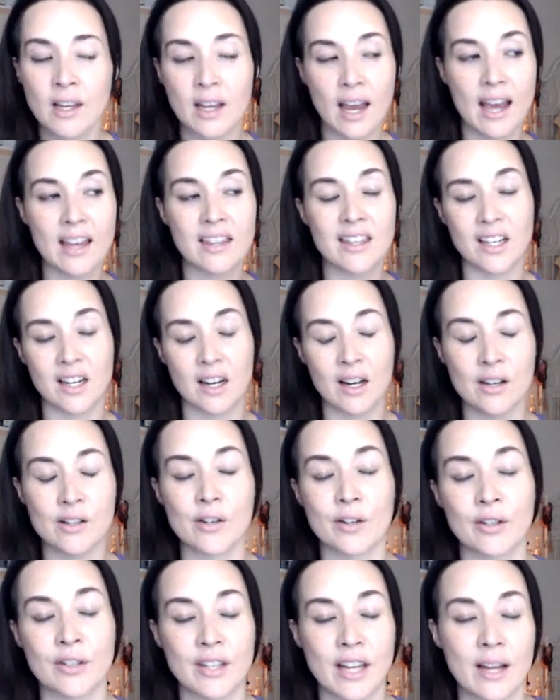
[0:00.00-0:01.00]
and then
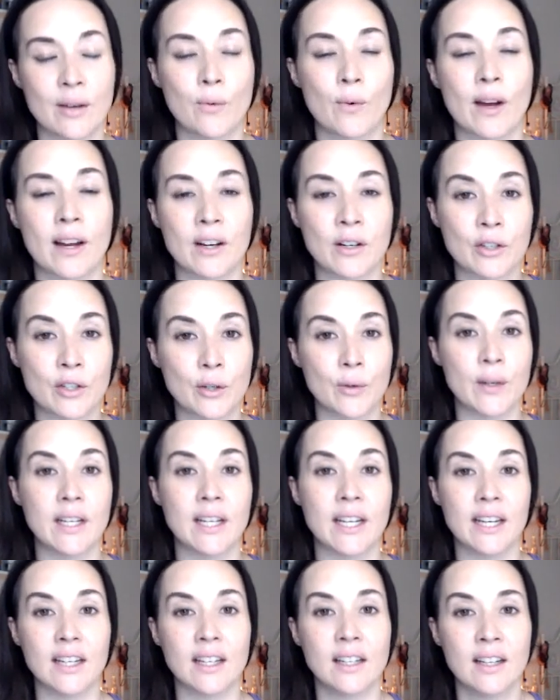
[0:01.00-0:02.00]
understand why you're doing
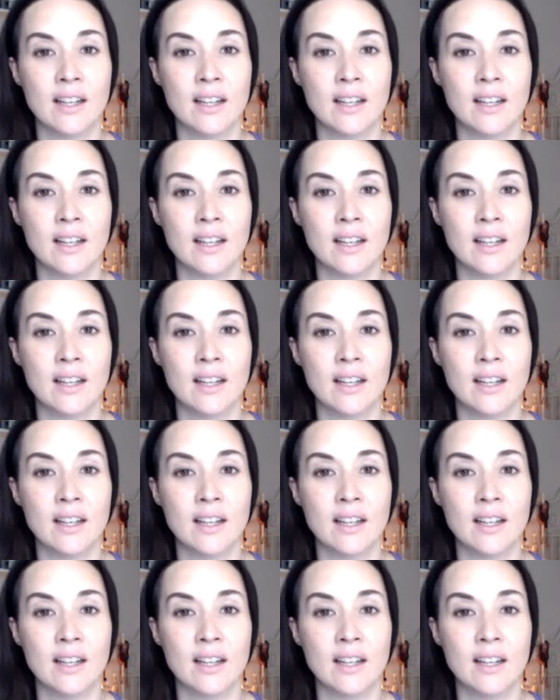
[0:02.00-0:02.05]
it